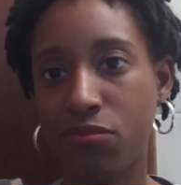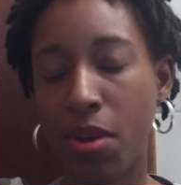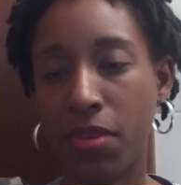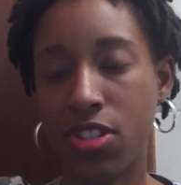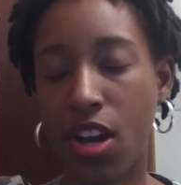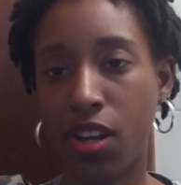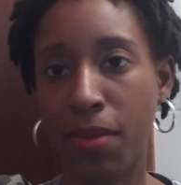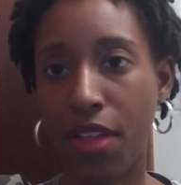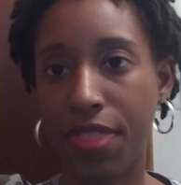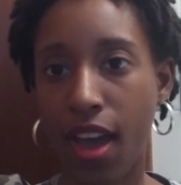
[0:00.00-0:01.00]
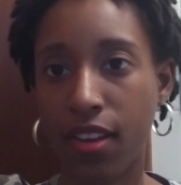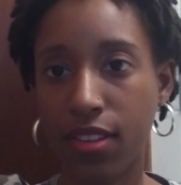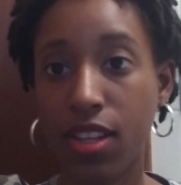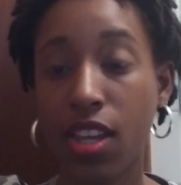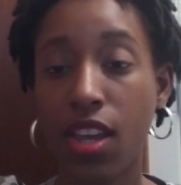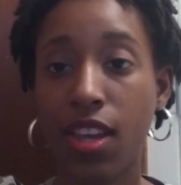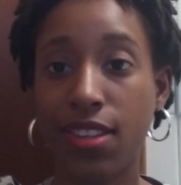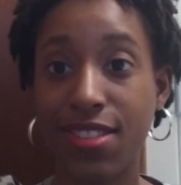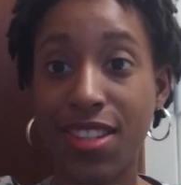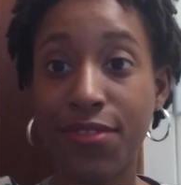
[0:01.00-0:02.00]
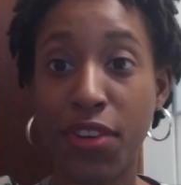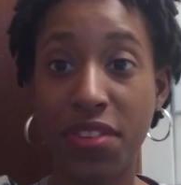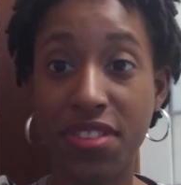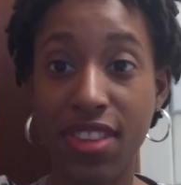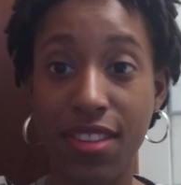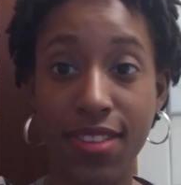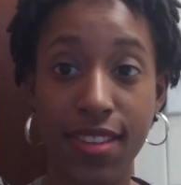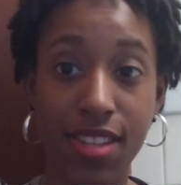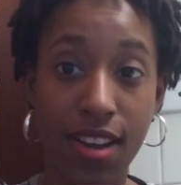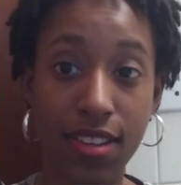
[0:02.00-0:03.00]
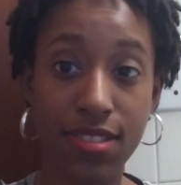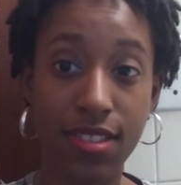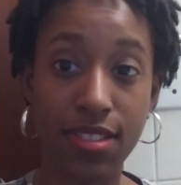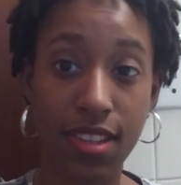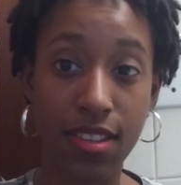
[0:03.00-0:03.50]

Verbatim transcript: I'm going to talk about that. Because it involves things like toxic,